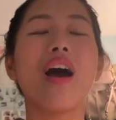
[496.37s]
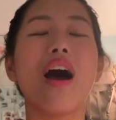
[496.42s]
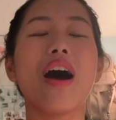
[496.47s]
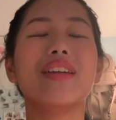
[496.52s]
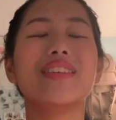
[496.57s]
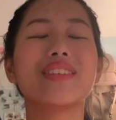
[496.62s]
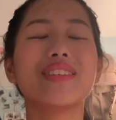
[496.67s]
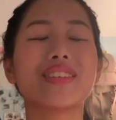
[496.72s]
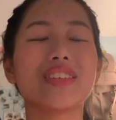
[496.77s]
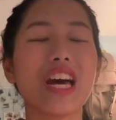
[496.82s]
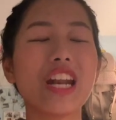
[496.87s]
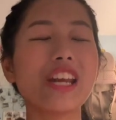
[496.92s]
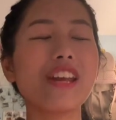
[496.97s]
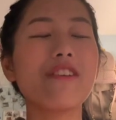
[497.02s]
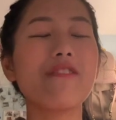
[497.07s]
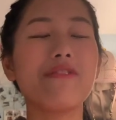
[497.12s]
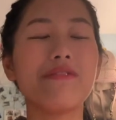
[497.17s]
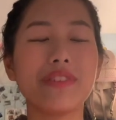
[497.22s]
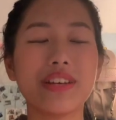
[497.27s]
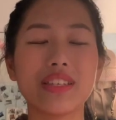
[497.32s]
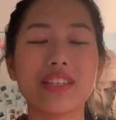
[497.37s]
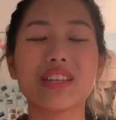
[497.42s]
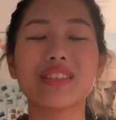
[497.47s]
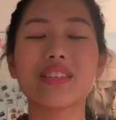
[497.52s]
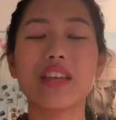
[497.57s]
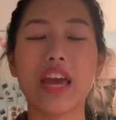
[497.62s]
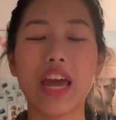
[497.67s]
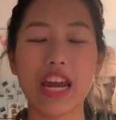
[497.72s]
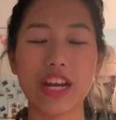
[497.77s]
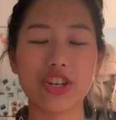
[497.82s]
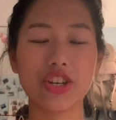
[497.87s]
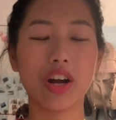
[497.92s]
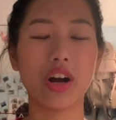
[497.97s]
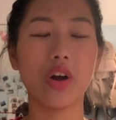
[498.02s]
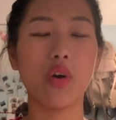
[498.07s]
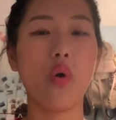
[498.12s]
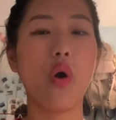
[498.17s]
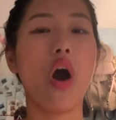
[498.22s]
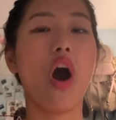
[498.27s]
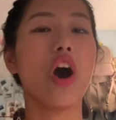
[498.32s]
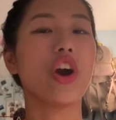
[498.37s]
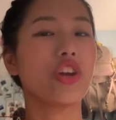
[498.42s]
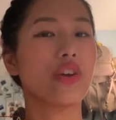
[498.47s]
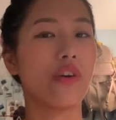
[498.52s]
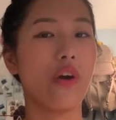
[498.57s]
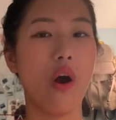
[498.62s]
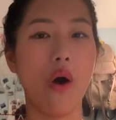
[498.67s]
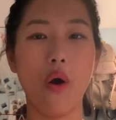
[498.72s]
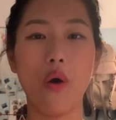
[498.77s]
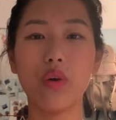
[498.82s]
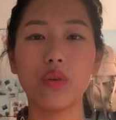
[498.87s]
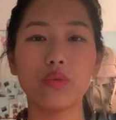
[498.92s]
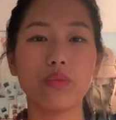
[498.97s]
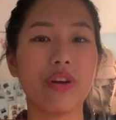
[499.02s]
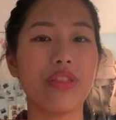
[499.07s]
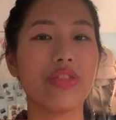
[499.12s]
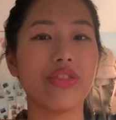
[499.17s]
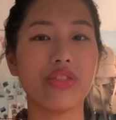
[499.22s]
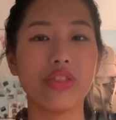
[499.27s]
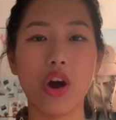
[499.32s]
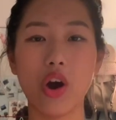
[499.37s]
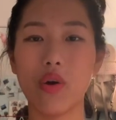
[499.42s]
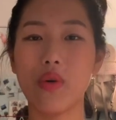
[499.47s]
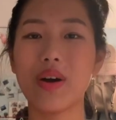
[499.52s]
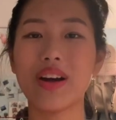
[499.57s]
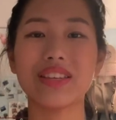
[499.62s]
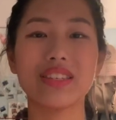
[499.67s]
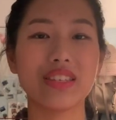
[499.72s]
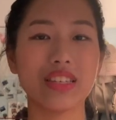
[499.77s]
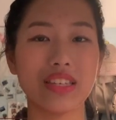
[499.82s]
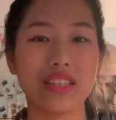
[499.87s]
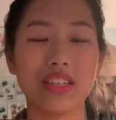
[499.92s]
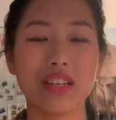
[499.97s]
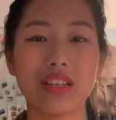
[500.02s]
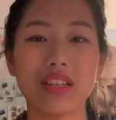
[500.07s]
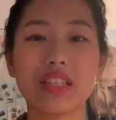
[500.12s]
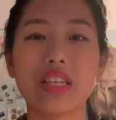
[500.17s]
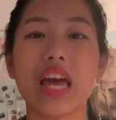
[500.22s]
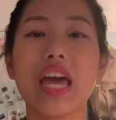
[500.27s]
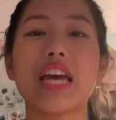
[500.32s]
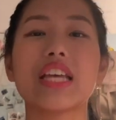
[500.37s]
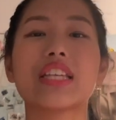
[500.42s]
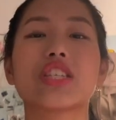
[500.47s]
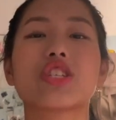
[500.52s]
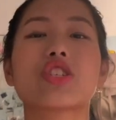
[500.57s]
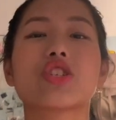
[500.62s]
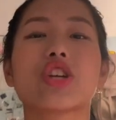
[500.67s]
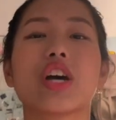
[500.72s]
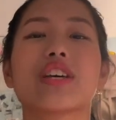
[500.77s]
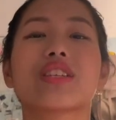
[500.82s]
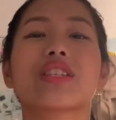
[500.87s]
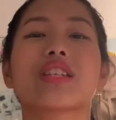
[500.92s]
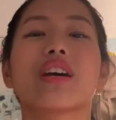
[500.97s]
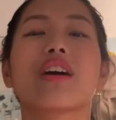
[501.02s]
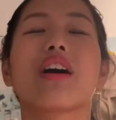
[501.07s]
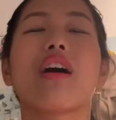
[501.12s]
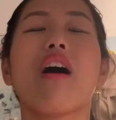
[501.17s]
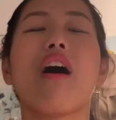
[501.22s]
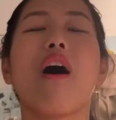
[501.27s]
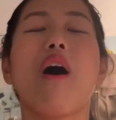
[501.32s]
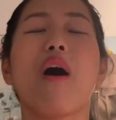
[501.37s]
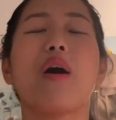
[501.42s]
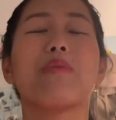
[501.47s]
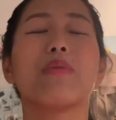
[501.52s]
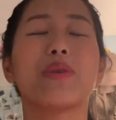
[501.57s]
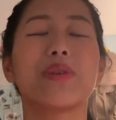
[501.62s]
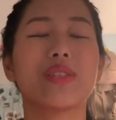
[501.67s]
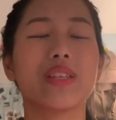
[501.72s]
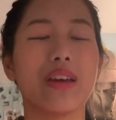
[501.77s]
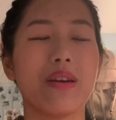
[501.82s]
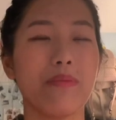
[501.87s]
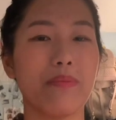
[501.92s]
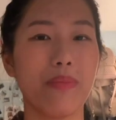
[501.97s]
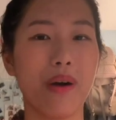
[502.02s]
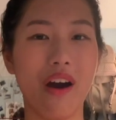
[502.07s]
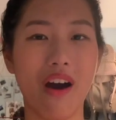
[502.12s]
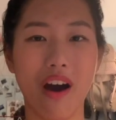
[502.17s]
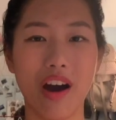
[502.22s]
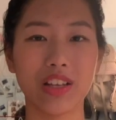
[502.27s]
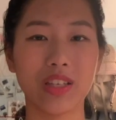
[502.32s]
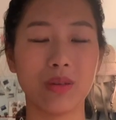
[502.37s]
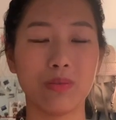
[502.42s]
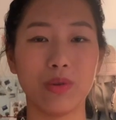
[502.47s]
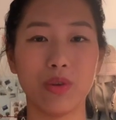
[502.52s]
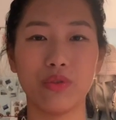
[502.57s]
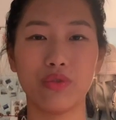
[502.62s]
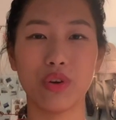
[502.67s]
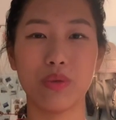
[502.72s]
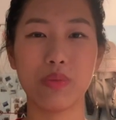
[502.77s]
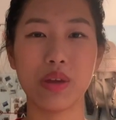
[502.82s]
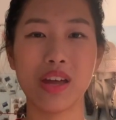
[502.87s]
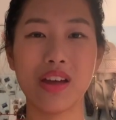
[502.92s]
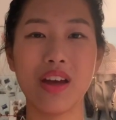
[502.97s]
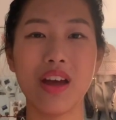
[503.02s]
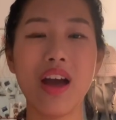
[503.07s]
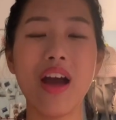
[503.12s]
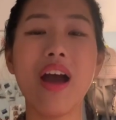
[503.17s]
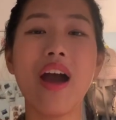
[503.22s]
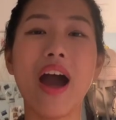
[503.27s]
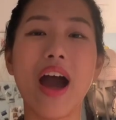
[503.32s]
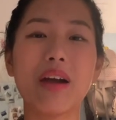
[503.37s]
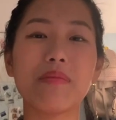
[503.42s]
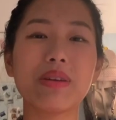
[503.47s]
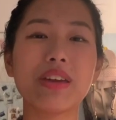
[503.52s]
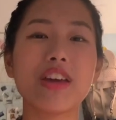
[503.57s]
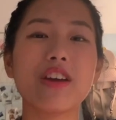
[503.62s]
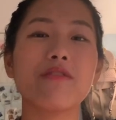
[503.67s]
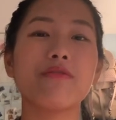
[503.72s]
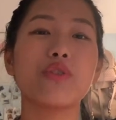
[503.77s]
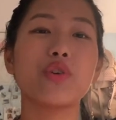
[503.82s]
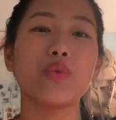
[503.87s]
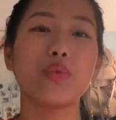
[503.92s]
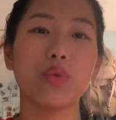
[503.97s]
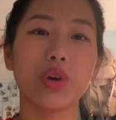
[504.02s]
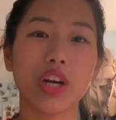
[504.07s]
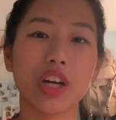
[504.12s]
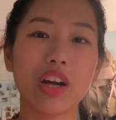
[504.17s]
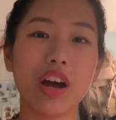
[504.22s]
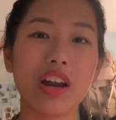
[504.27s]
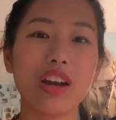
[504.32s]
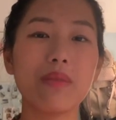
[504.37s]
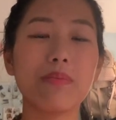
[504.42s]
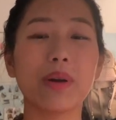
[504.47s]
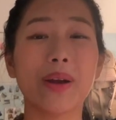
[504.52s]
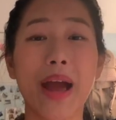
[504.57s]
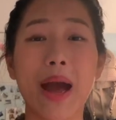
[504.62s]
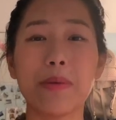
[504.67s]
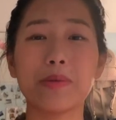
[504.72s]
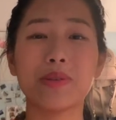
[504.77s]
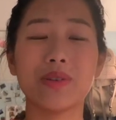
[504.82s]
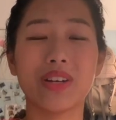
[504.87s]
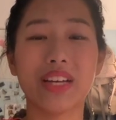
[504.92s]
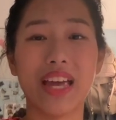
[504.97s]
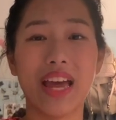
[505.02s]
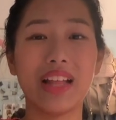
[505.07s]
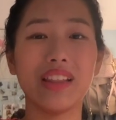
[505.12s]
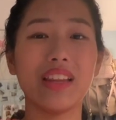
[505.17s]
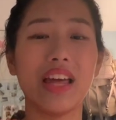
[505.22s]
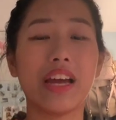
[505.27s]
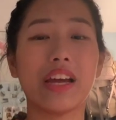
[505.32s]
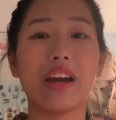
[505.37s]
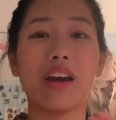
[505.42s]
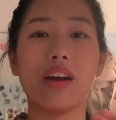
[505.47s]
And studying physics HL on your own with no assistance is just almost impossible for me. I mean, if you work on it, perhaps you'll get like